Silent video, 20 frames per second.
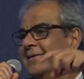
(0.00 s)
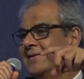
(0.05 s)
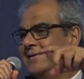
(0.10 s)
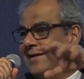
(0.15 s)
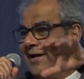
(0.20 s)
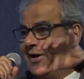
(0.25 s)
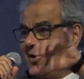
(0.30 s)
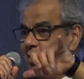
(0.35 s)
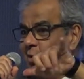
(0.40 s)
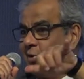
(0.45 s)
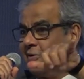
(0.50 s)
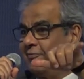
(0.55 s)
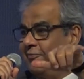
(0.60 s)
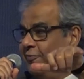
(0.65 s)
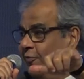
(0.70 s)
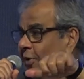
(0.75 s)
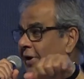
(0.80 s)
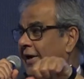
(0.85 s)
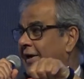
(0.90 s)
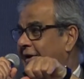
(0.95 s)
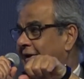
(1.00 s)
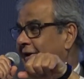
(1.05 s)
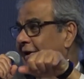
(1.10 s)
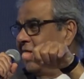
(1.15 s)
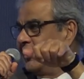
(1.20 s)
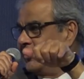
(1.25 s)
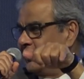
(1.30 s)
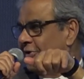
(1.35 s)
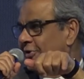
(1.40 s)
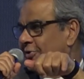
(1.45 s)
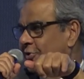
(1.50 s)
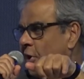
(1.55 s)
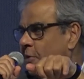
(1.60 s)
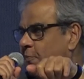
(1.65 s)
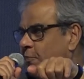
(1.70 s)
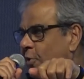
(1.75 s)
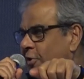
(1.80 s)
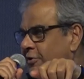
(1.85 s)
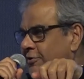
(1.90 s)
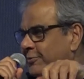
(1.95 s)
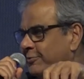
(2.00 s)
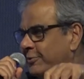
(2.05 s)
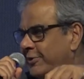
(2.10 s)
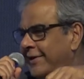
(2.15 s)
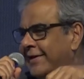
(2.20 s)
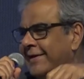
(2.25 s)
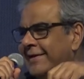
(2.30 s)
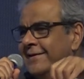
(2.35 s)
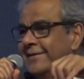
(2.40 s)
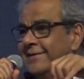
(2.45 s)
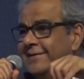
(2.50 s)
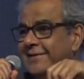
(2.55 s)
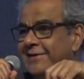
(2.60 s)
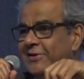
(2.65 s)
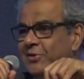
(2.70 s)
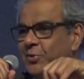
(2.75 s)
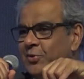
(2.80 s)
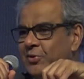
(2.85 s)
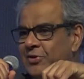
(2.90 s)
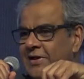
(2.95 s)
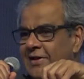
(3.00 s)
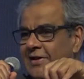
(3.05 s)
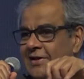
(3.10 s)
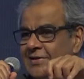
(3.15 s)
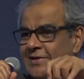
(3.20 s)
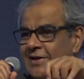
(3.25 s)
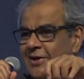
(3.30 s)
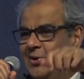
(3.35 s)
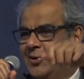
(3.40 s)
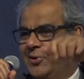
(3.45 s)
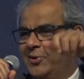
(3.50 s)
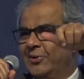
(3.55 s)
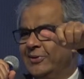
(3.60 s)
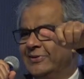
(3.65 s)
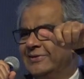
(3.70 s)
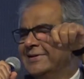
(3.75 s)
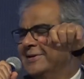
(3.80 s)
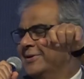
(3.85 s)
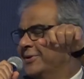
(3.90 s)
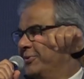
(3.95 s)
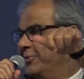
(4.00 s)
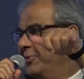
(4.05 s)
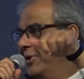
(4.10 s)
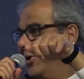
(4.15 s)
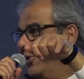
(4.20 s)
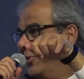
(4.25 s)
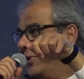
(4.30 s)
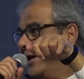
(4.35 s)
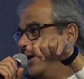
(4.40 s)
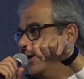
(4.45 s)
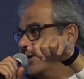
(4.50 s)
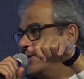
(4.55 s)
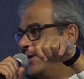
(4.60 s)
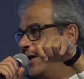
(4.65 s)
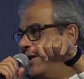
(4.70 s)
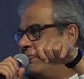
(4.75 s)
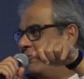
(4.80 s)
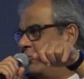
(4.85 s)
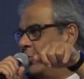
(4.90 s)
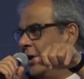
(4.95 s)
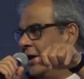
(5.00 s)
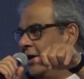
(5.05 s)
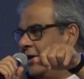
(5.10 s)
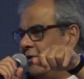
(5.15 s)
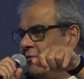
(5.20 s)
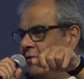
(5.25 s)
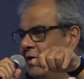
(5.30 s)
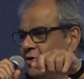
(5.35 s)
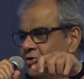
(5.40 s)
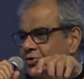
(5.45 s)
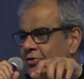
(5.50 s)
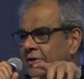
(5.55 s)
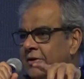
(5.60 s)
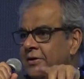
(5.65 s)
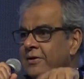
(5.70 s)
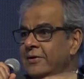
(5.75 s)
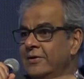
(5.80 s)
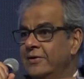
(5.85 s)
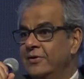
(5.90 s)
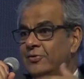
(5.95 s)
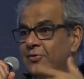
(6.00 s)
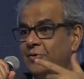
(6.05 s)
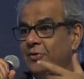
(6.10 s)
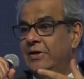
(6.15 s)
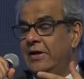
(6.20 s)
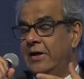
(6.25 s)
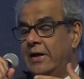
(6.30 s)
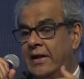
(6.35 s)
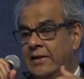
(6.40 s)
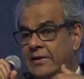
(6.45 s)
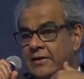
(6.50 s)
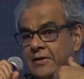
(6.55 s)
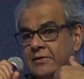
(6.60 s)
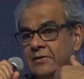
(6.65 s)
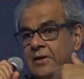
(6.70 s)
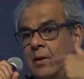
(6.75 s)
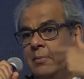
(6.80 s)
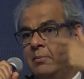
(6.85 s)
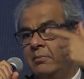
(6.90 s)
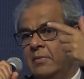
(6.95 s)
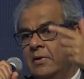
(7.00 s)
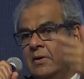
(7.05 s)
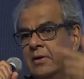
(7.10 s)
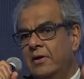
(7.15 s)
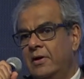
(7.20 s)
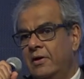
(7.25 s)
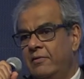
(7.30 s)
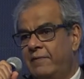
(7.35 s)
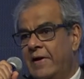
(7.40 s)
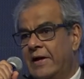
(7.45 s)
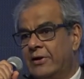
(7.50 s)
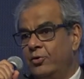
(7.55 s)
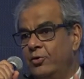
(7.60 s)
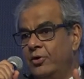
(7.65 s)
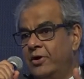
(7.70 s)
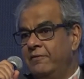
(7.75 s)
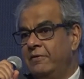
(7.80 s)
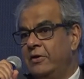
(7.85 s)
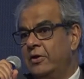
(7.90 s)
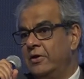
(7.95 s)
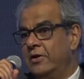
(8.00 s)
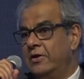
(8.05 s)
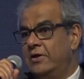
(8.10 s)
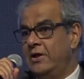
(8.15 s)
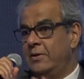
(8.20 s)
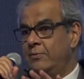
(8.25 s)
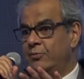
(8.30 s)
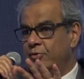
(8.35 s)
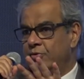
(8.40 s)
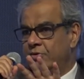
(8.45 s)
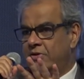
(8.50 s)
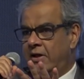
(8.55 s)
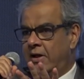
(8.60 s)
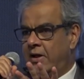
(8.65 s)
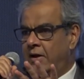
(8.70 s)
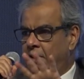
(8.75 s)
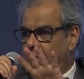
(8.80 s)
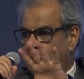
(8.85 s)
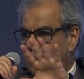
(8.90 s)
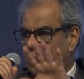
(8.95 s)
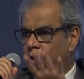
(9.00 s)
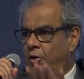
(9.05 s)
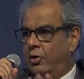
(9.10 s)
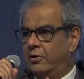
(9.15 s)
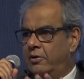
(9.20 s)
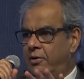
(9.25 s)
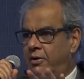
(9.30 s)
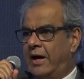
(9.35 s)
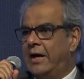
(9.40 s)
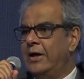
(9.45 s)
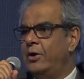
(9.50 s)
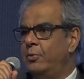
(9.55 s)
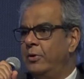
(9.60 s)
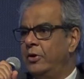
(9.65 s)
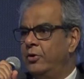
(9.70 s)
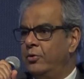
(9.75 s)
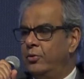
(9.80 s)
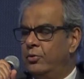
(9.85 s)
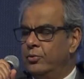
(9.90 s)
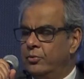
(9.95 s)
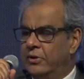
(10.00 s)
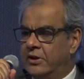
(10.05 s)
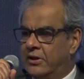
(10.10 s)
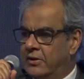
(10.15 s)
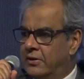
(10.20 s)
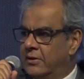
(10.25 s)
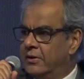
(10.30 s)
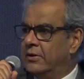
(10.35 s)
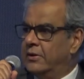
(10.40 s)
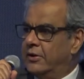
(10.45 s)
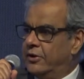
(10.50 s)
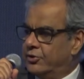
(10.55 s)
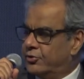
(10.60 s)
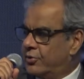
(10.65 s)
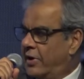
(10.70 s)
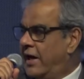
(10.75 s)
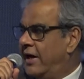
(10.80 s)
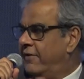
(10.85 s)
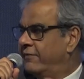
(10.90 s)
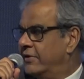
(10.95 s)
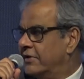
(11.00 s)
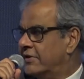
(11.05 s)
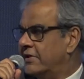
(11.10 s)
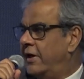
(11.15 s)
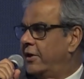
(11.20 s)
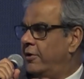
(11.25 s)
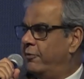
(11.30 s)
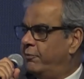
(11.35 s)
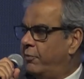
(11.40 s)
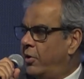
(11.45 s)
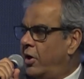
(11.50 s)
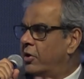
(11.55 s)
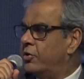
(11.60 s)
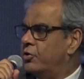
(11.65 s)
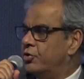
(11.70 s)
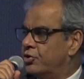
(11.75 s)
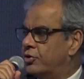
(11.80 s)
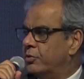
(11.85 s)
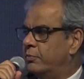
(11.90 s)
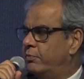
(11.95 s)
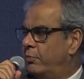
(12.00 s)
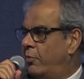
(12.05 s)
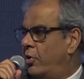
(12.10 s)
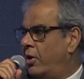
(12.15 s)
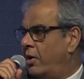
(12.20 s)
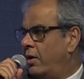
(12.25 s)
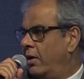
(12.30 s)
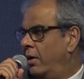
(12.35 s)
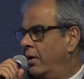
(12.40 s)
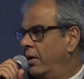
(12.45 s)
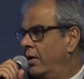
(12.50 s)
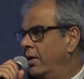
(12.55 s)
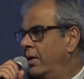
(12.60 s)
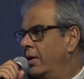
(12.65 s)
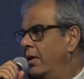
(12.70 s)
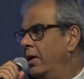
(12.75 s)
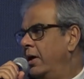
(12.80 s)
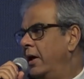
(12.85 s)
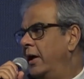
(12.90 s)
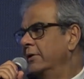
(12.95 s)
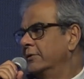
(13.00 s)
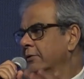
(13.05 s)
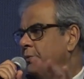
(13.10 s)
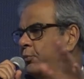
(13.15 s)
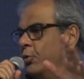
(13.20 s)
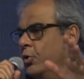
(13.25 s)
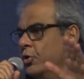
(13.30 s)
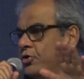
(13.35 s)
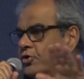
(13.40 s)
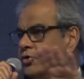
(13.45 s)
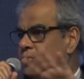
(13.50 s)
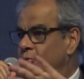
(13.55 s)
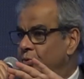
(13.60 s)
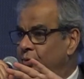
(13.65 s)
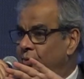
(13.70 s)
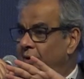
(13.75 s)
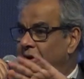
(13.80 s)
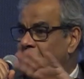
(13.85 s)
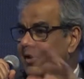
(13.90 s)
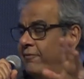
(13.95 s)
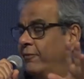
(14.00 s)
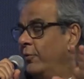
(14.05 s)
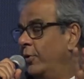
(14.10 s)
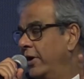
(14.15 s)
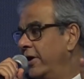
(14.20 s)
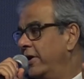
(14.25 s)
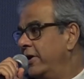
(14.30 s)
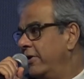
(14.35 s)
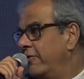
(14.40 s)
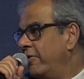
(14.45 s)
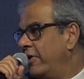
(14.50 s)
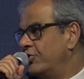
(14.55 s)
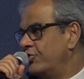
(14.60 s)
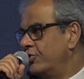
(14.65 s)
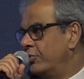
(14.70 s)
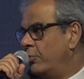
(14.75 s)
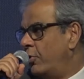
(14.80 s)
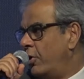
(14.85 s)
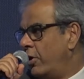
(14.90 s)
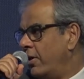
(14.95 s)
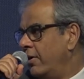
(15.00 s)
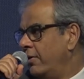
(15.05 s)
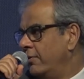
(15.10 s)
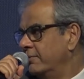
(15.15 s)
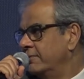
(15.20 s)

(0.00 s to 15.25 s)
that, look, full integration is not possible. It's usually the CEOs who are looking to say full integration. So at this time, in fact, you give in to the teams who say, look, the right way to do it is to have this kind of partnership model as opposed to a full integration model.